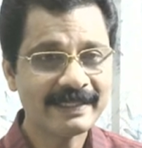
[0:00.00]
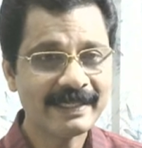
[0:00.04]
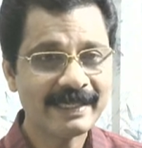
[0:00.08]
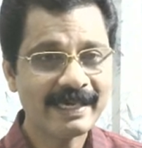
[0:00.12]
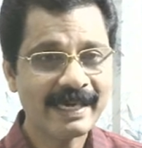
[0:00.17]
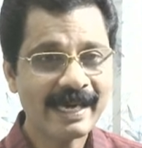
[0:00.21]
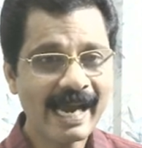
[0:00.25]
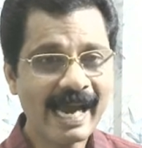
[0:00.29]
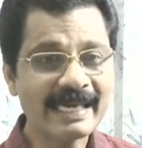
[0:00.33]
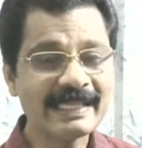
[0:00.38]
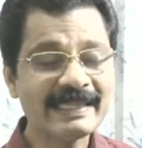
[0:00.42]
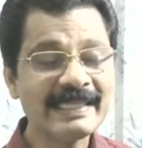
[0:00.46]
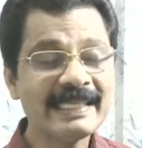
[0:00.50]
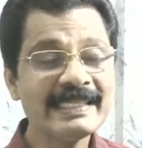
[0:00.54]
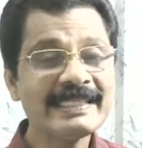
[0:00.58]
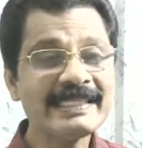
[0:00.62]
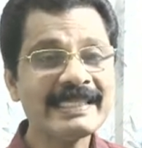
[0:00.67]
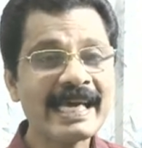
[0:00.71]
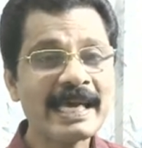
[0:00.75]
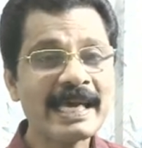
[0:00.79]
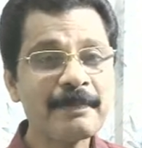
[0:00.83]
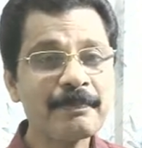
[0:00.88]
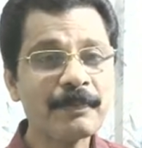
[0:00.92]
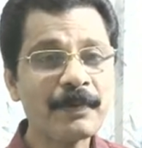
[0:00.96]
And this
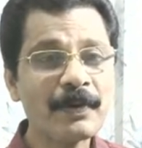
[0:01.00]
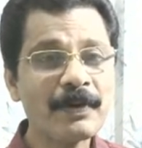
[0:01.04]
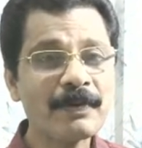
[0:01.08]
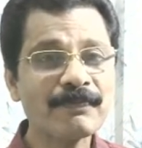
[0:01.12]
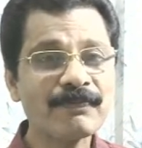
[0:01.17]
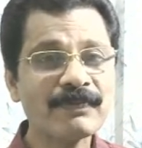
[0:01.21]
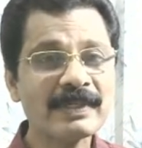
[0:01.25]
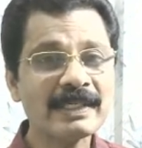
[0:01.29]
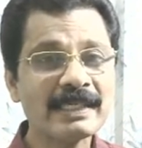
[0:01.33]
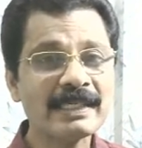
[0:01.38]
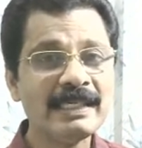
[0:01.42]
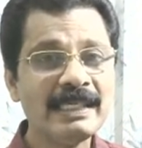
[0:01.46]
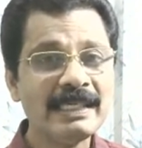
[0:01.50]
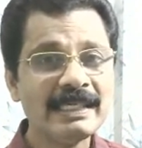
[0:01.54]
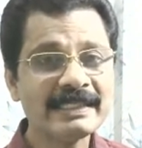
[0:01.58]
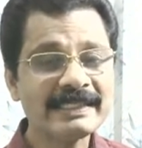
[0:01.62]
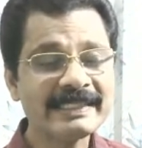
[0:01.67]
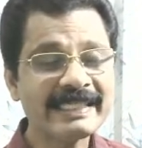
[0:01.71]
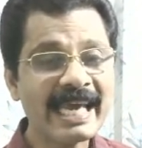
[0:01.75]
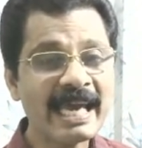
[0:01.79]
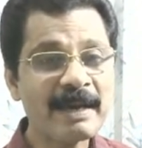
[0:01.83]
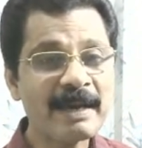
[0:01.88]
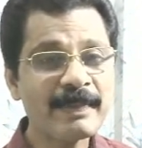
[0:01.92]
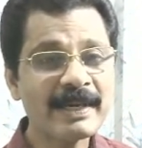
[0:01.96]
type of
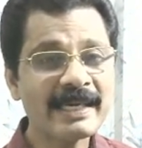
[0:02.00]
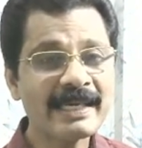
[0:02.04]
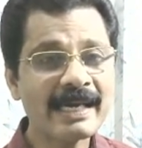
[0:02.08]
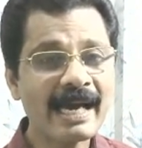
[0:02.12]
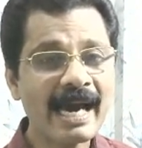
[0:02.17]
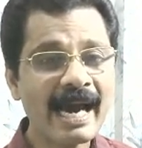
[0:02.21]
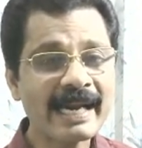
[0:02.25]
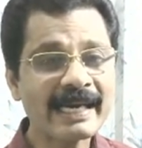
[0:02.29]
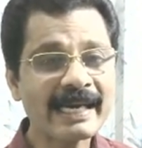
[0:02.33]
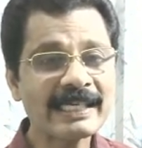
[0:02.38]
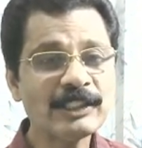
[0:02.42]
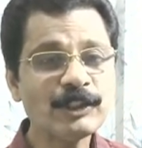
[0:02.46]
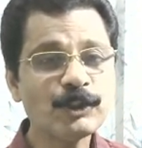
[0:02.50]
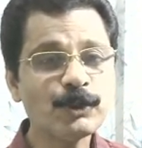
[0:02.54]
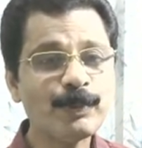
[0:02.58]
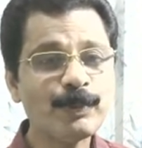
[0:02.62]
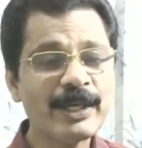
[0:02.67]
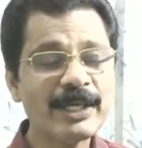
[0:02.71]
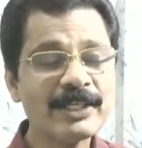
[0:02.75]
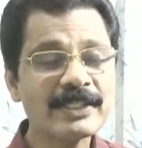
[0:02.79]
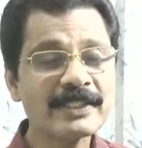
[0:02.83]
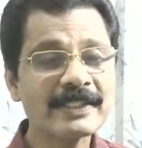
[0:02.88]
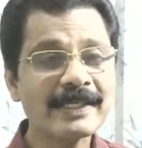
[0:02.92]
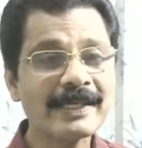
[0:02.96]
stamen
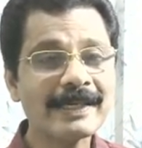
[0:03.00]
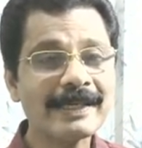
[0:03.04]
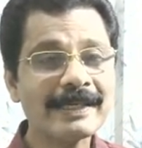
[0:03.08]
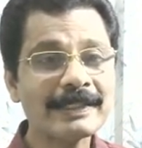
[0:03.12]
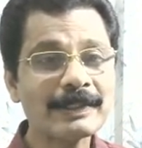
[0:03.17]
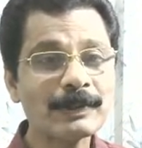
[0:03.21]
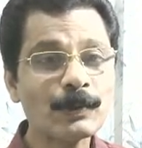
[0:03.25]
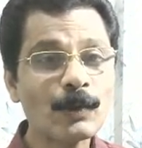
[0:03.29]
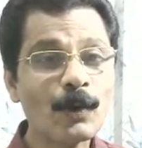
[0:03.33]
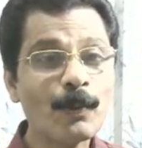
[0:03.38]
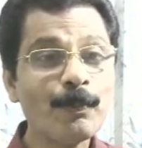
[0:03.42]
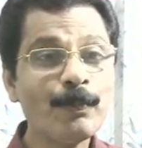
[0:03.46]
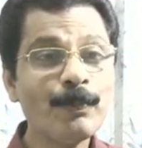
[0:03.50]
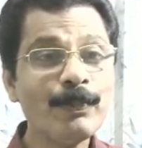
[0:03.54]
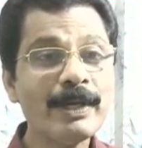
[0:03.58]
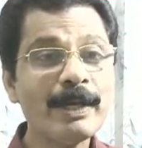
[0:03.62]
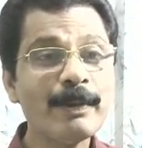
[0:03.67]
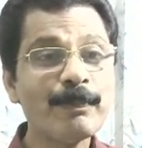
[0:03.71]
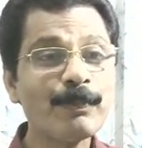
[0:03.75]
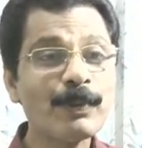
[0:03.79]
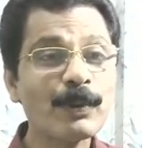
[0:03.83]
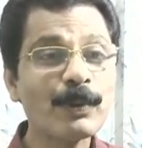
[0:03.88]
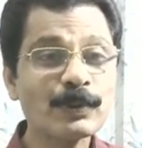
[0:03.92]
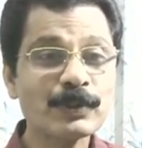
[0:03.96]
arrangement is called
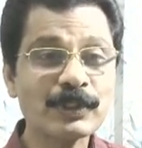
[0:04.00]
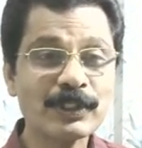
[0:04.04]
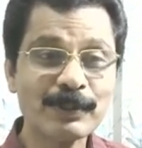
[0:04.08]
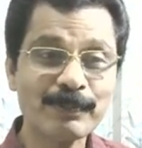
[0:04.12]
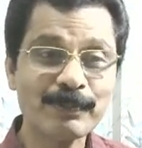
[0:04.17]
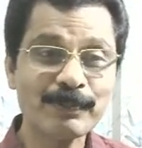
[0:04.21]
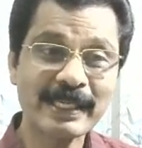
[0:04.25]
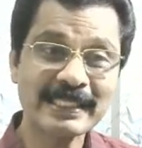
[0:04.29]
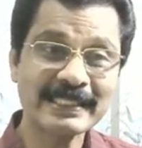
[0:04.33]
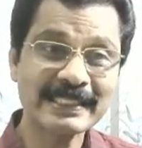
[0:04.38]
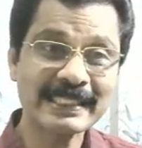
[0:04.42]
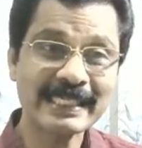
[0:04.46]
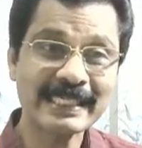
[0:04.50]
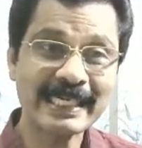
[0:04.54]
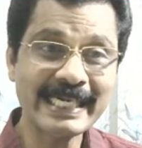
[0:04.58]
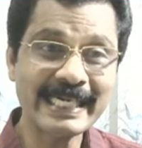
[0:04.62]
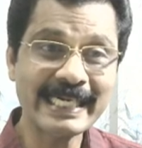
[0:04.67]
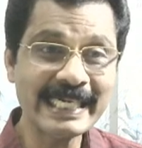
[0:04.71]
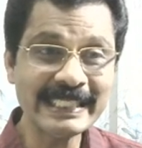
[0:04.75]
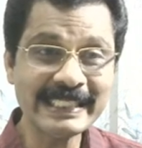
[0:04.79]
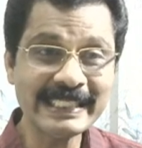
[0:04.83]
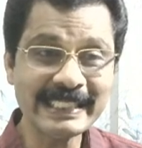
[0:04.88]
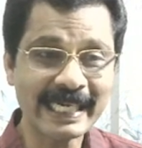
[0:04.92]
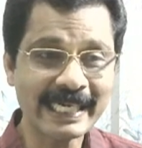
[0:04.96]
obdiplostomenous
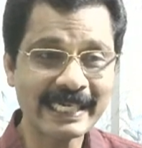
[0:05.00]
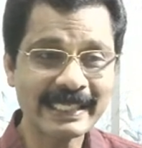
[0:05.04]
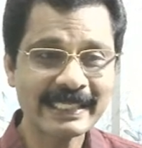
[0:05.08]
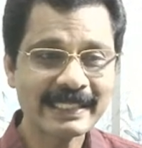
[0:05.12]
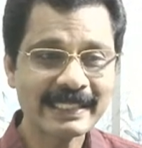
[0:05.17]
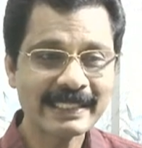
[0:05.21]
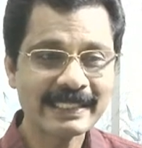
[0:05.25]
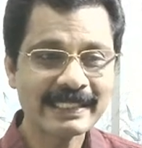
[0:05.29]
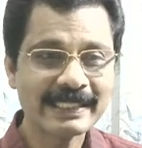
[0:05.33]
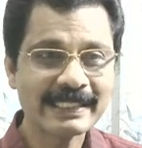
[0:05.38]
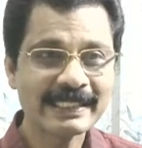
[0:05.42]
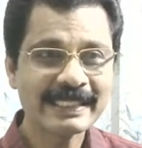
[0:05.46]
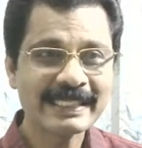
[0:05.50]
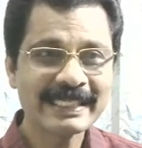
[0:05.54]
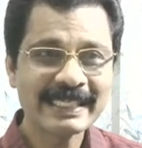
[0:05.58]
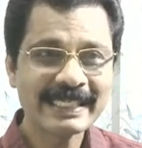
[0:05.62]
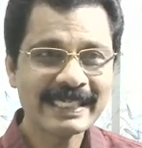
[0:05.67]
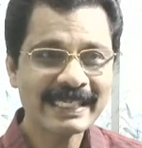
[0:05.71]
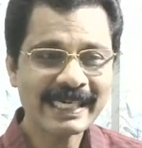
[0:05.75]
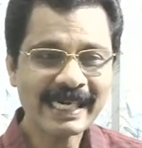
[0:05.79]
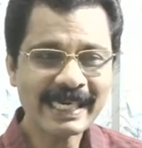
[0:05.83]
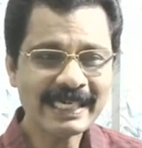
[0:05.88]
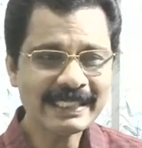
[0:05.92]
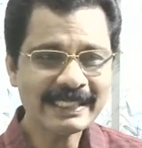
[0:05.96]
condition.
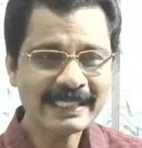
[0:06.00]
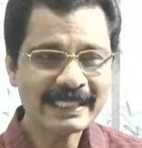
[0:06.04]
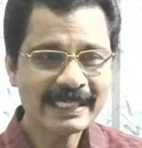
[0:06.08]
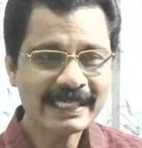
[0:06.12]
Right?